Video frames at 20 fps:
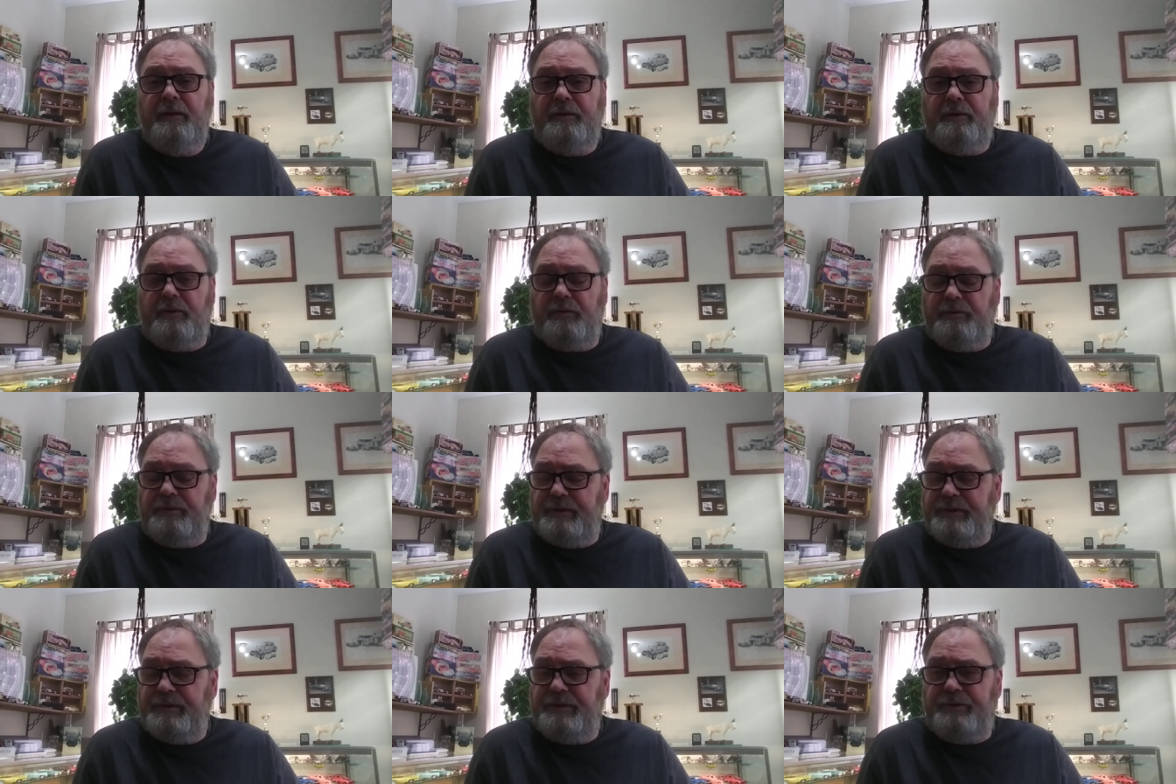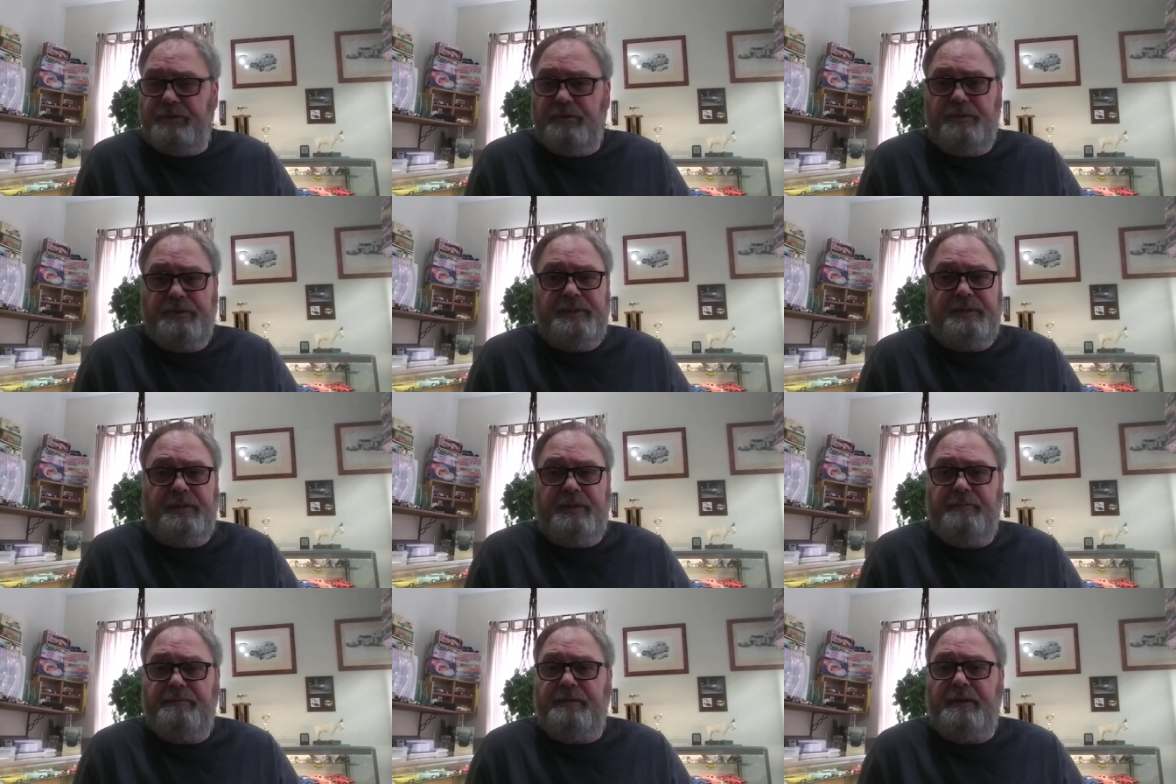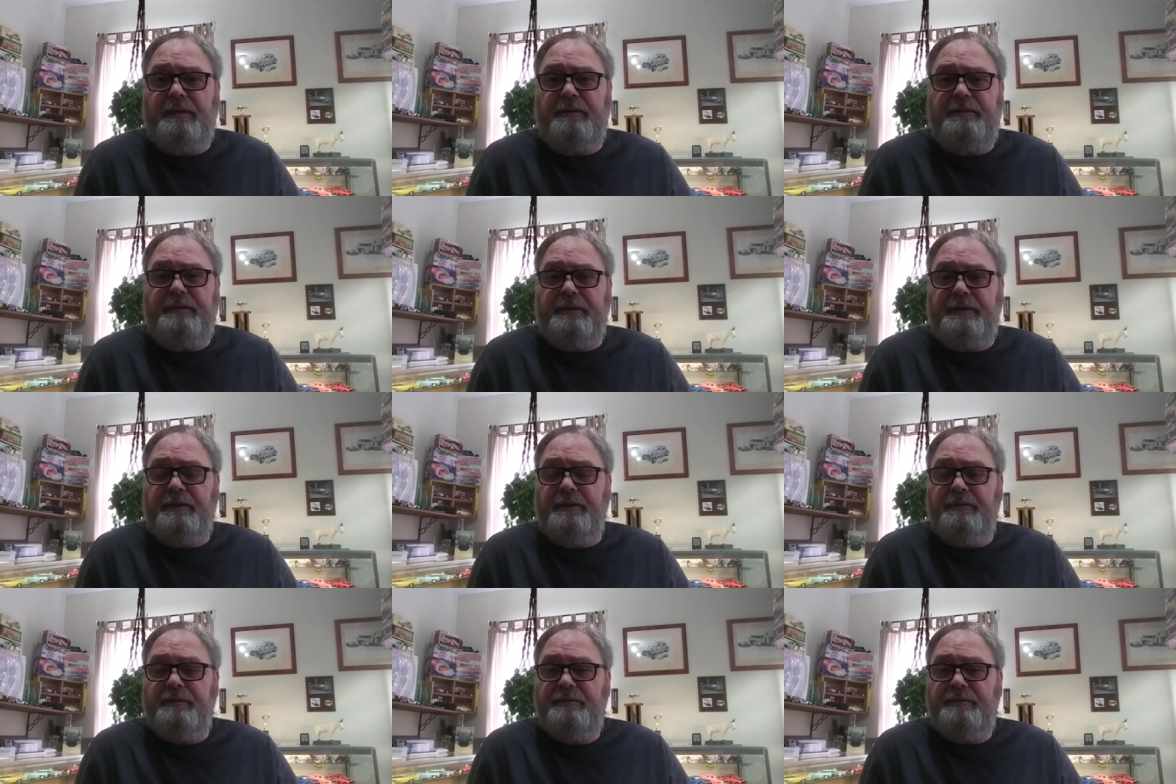don't just throw stuff out
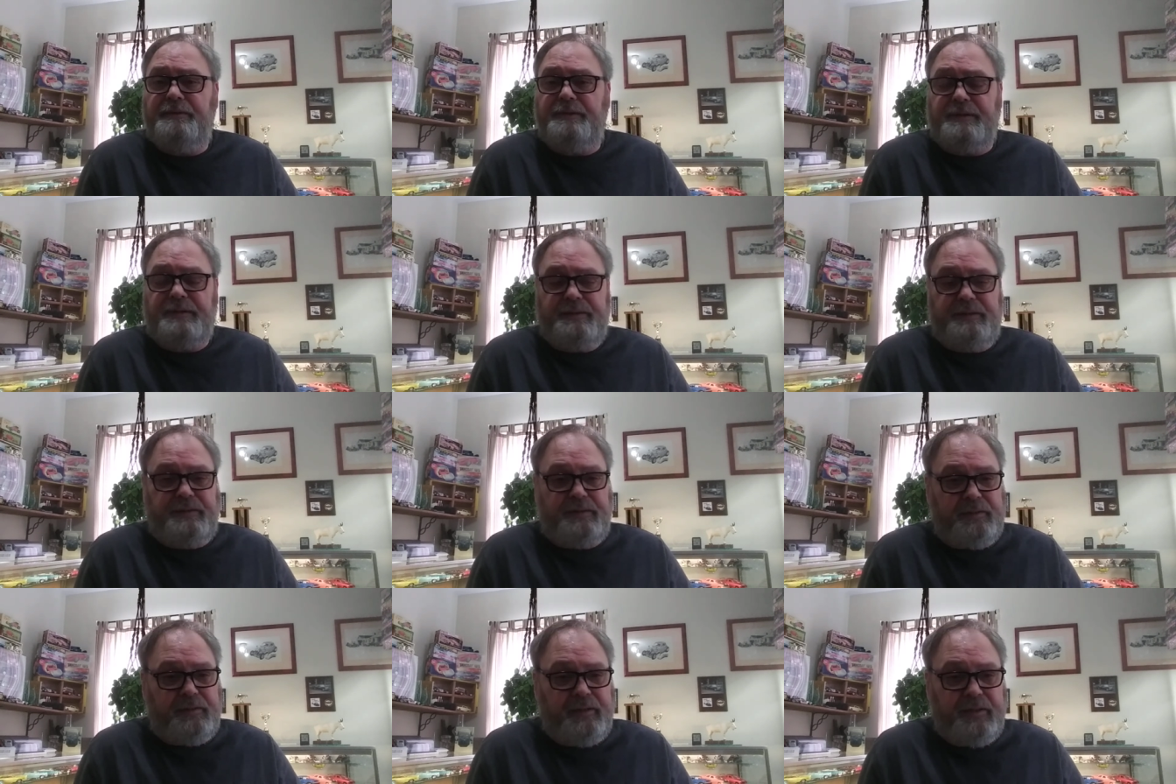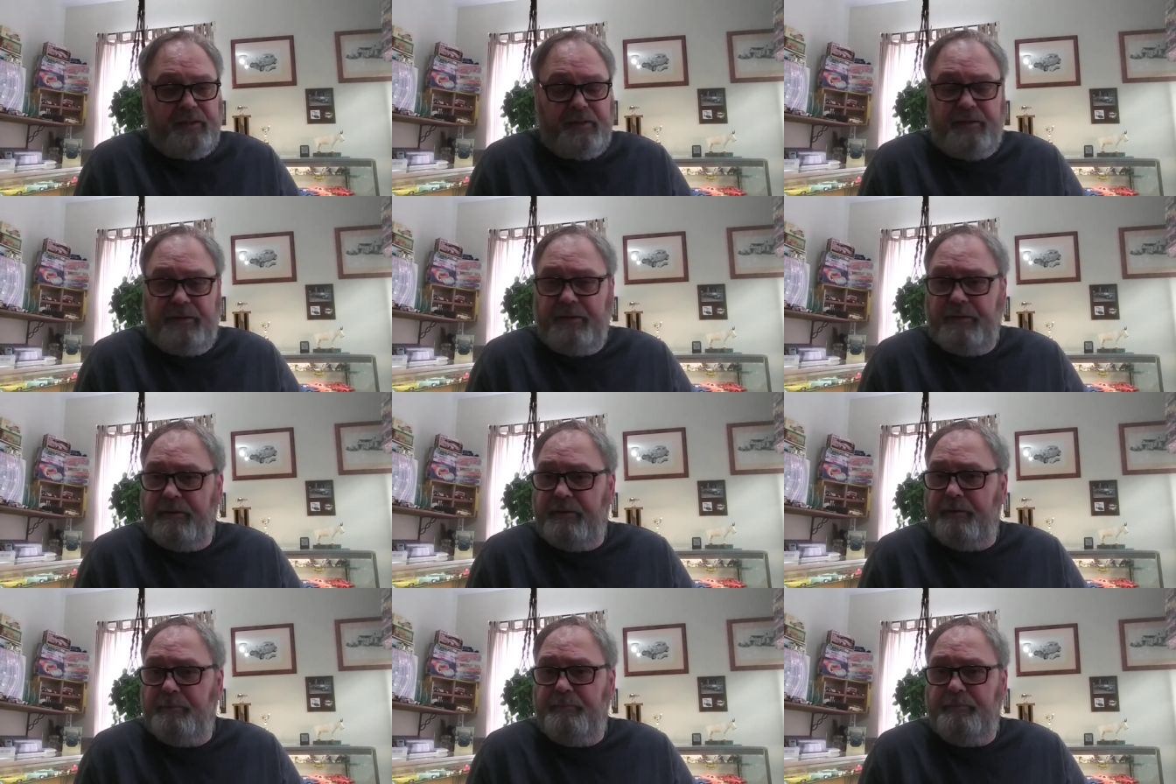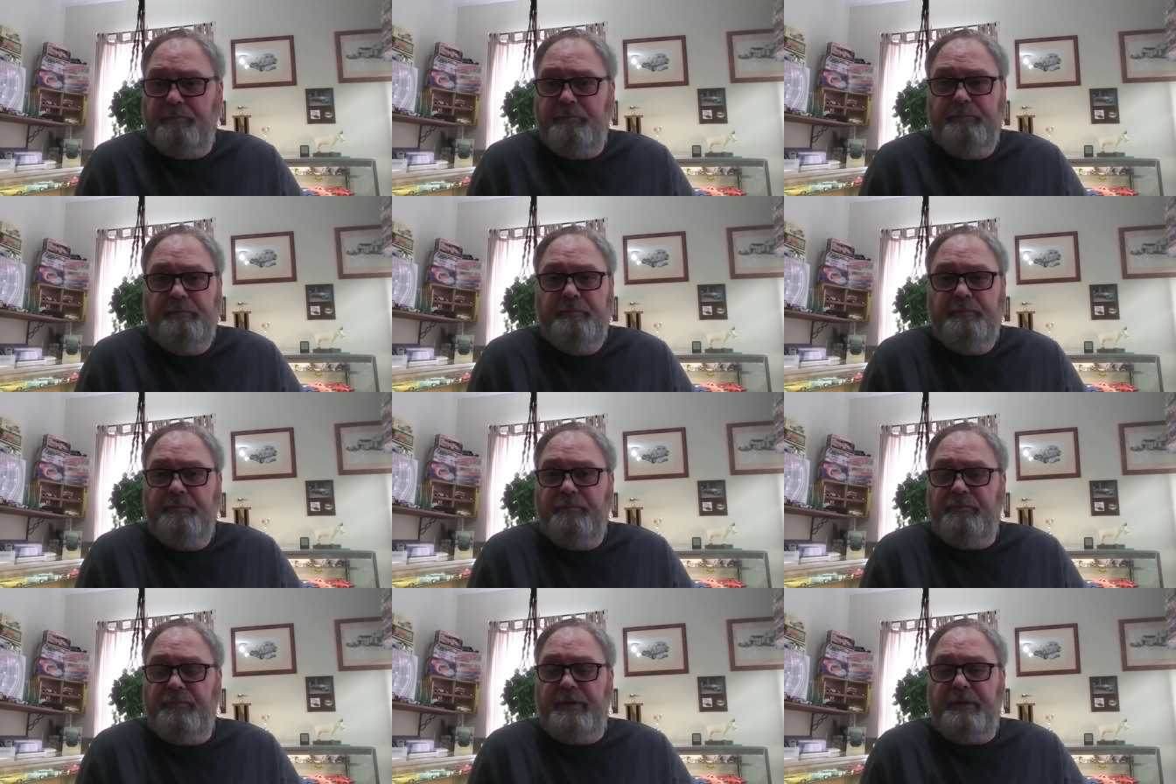there just to get another
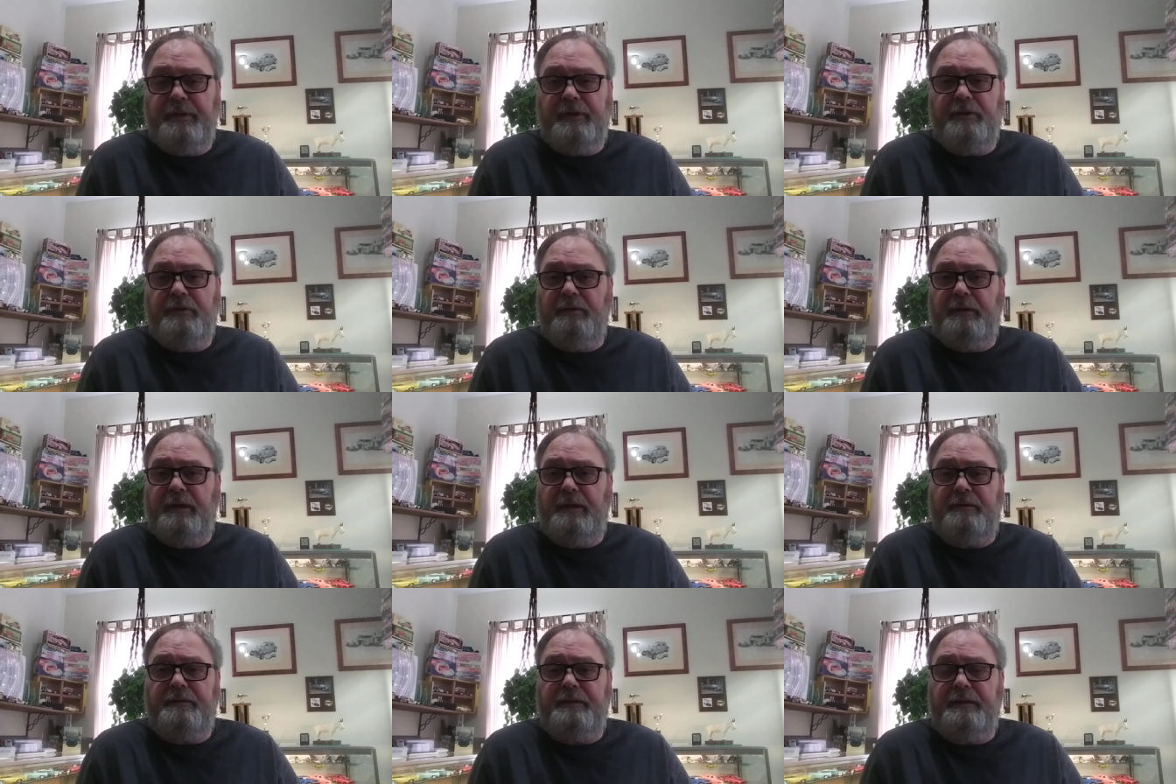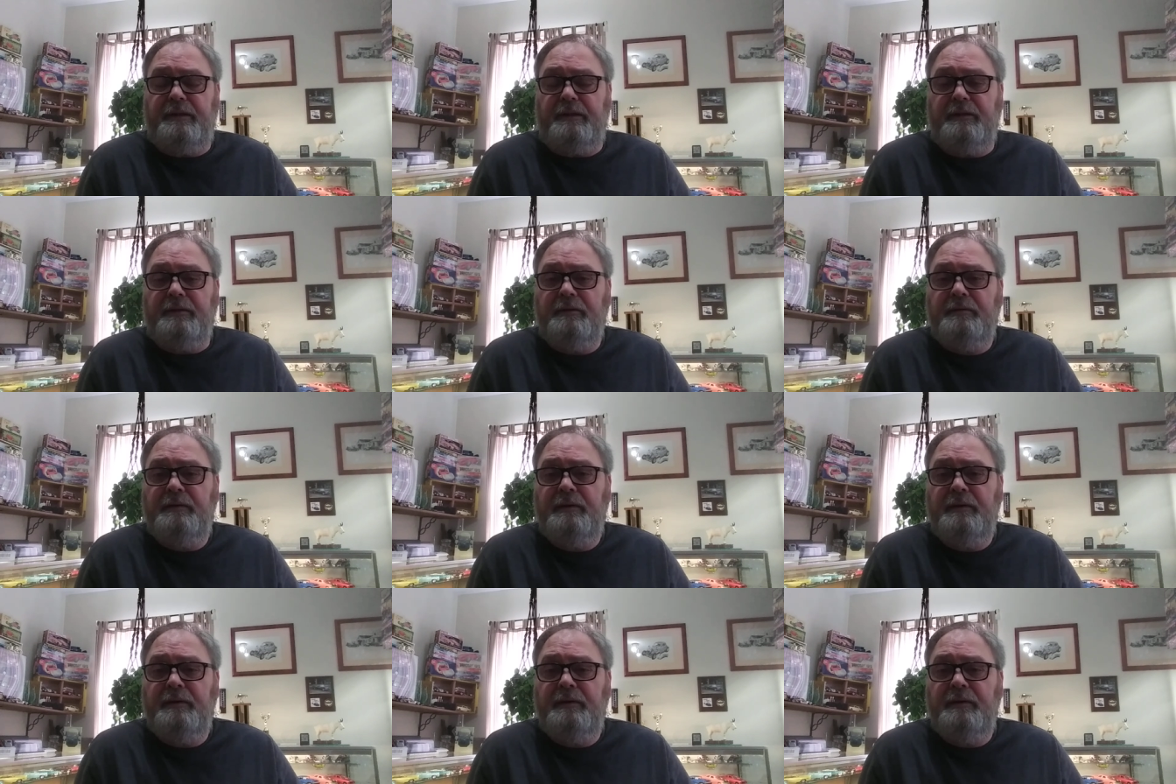video out there.